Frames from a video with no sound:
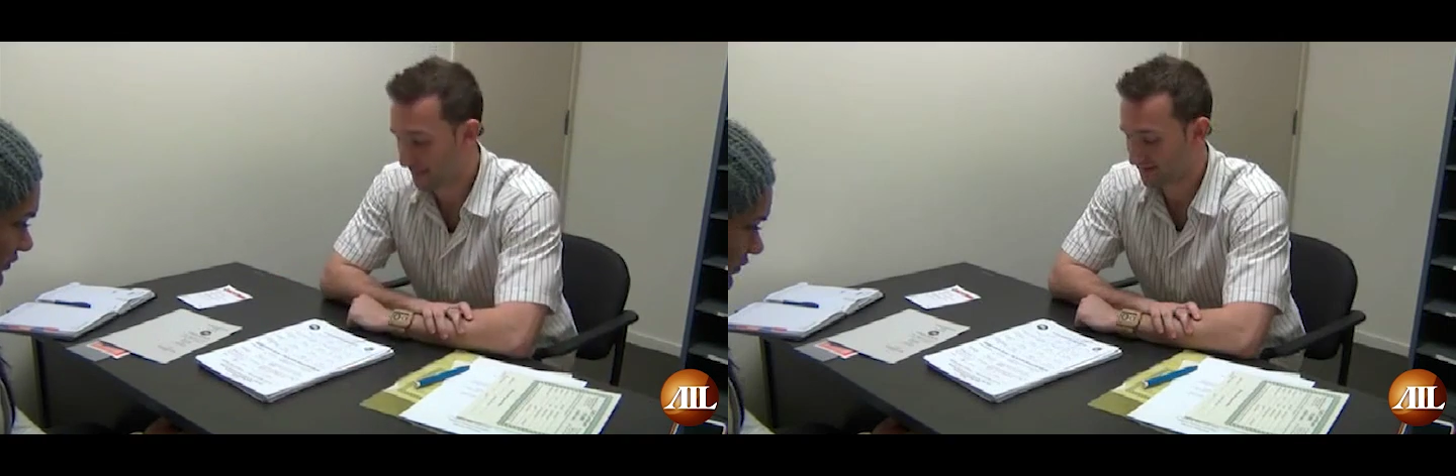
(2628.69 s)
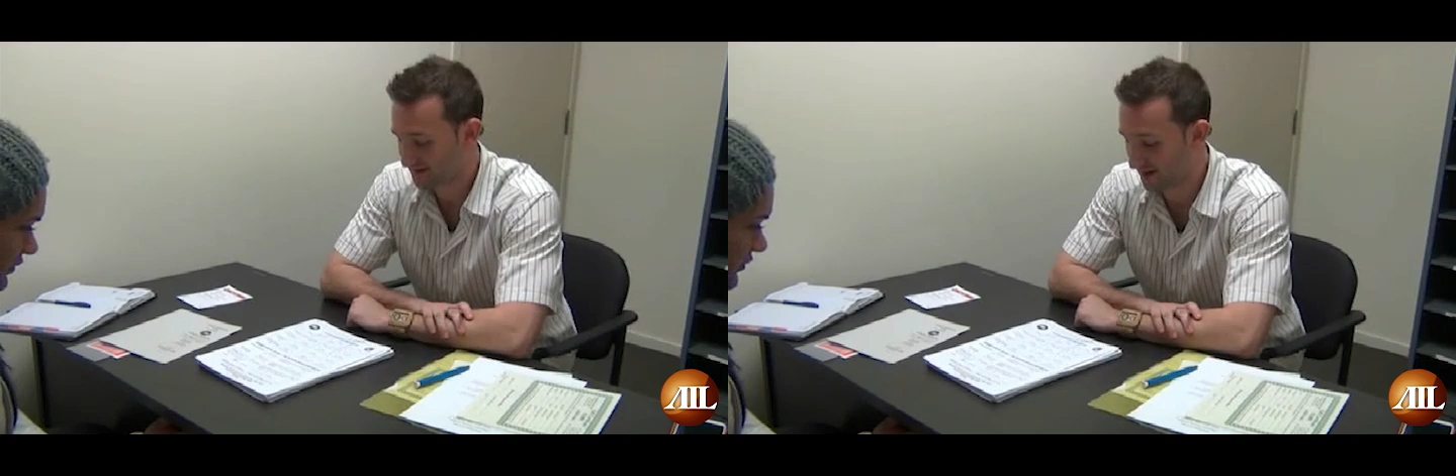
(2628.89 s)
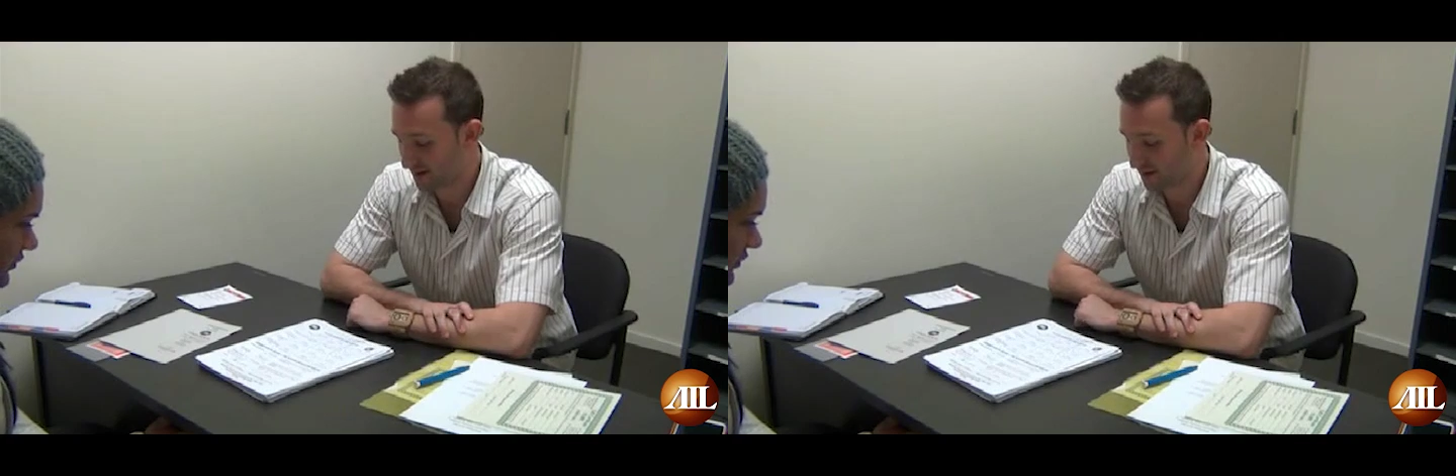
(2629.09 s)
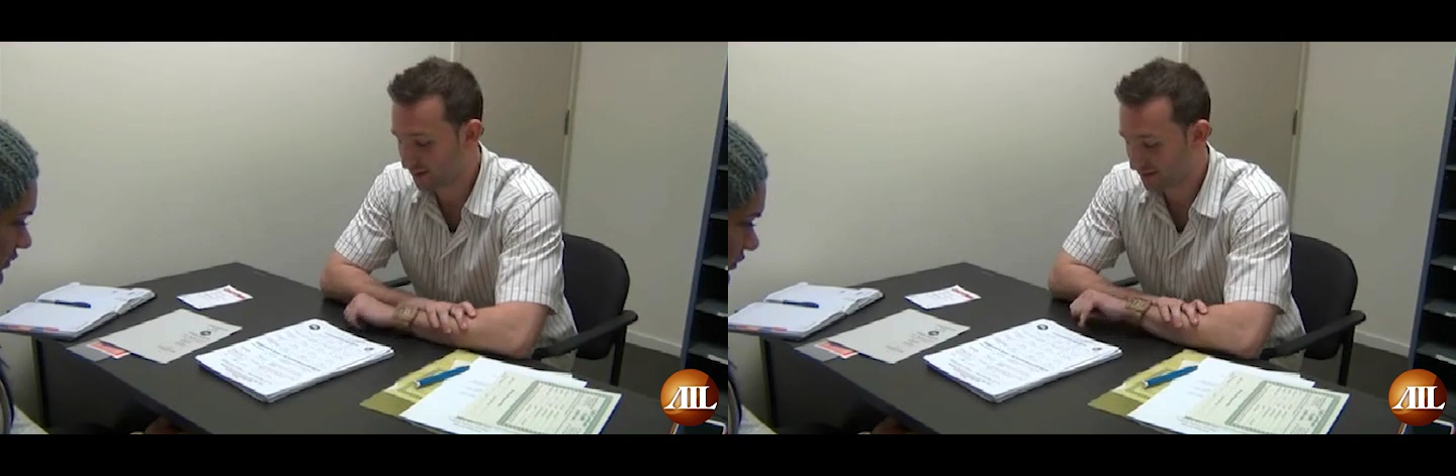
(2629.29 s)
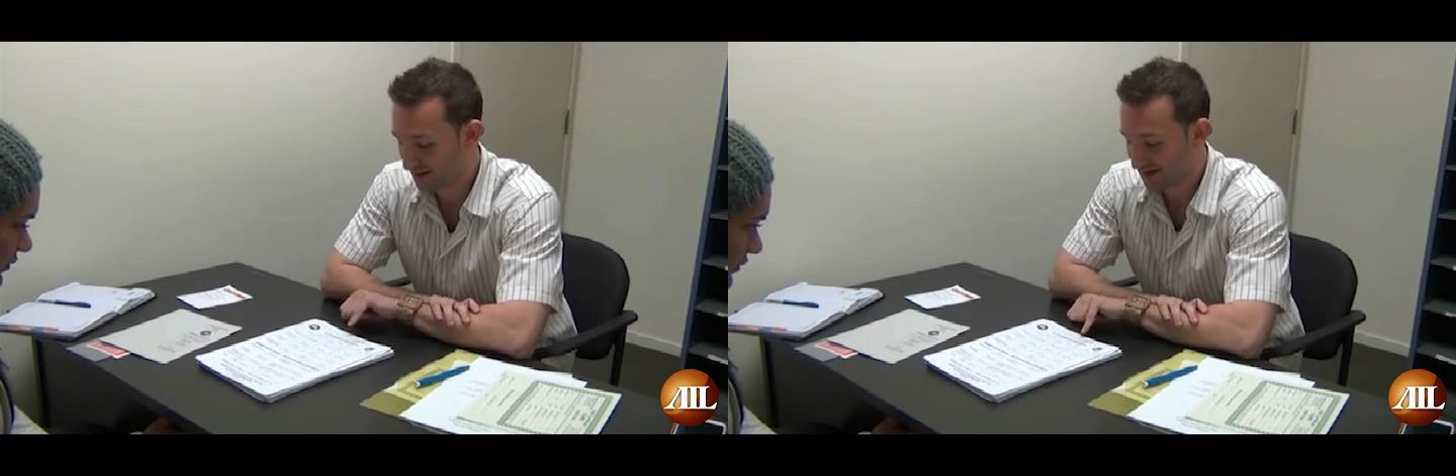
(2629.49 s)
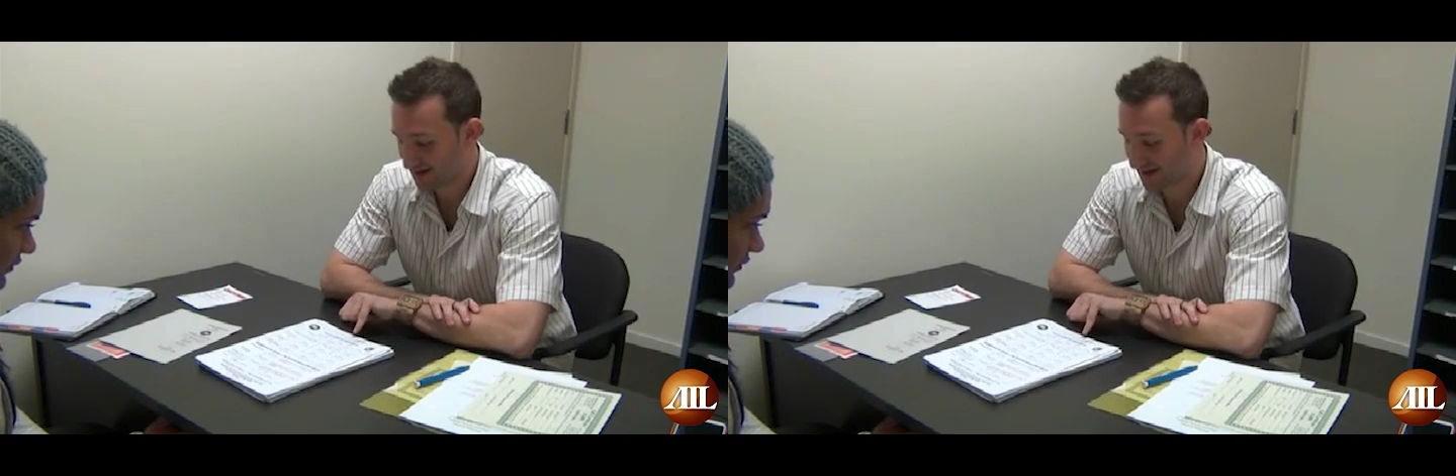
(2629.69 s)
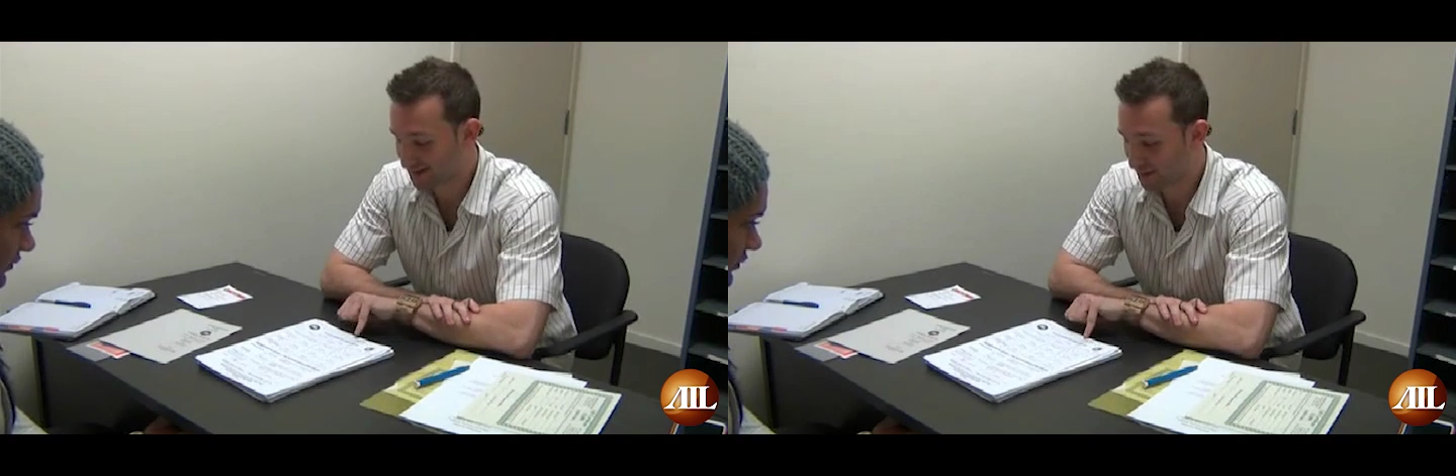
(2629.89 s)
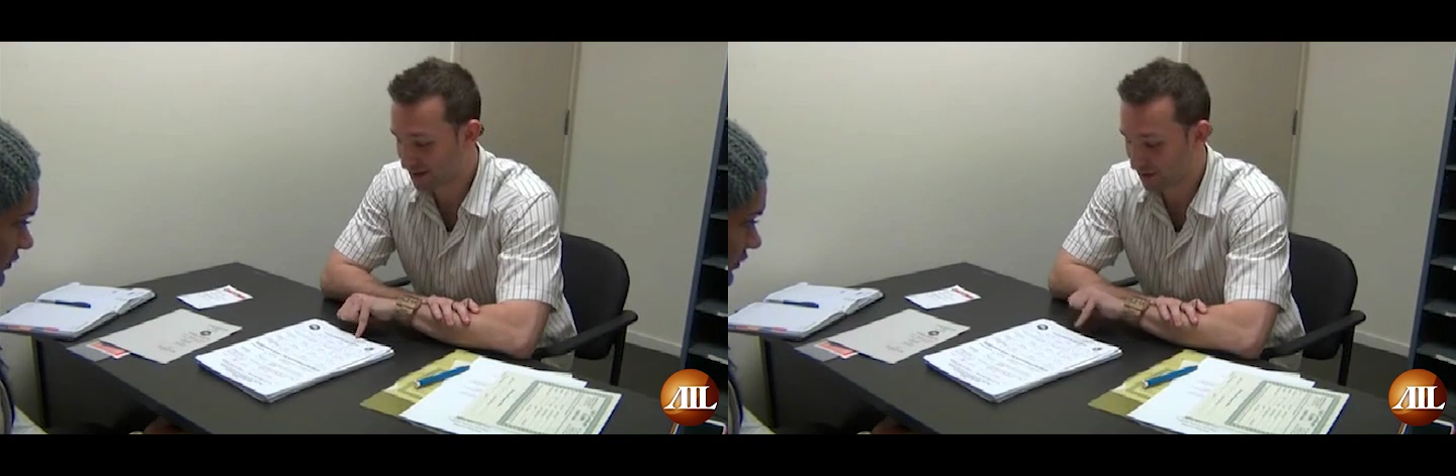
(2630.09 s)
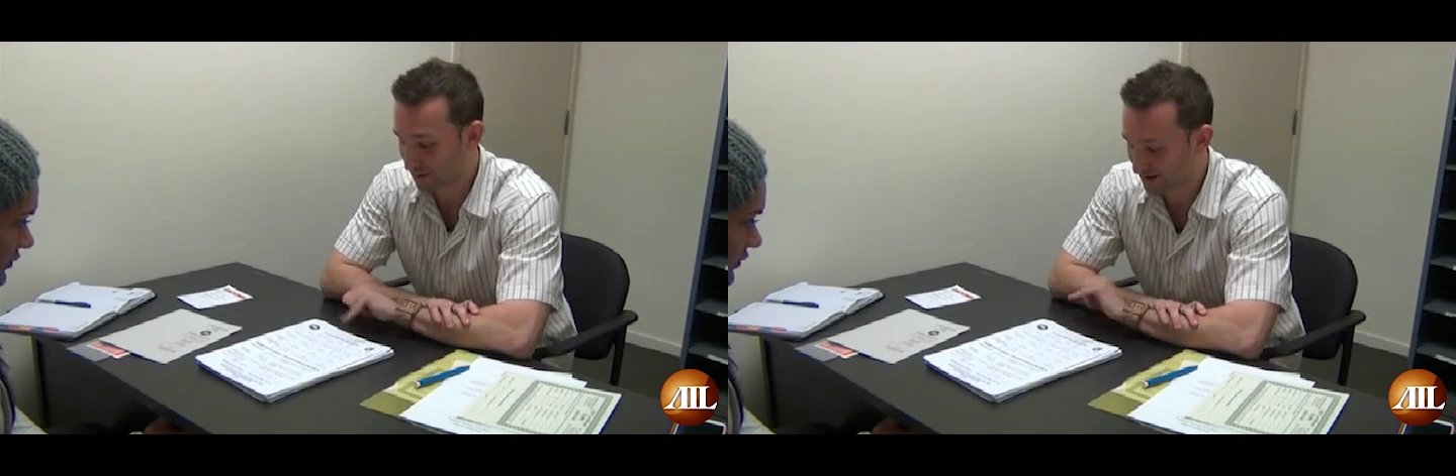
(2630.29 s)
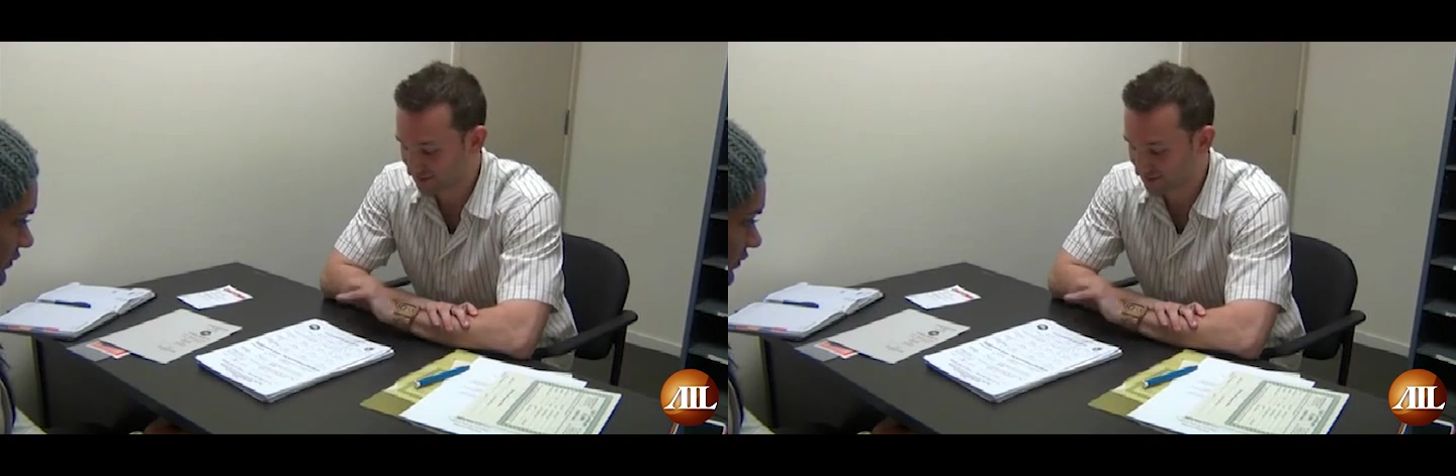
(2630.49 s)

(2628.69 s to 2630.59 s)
So that's pretty cool.